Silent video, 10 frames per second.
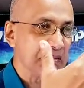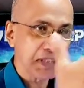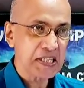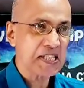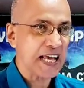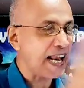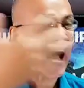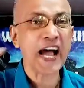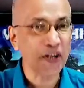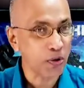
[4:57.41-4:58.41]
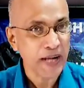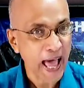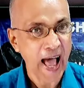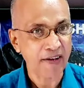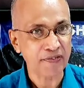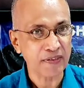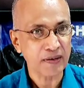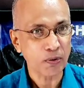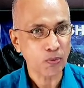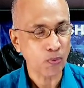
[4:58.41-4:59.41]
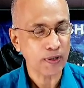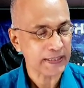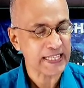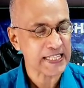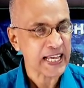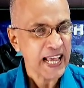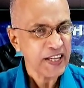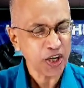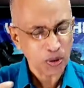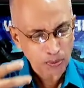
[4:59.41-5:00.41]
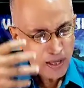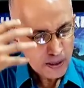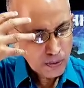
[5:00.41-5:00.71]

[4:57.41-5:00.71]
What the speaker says: this and I don't have this, you know,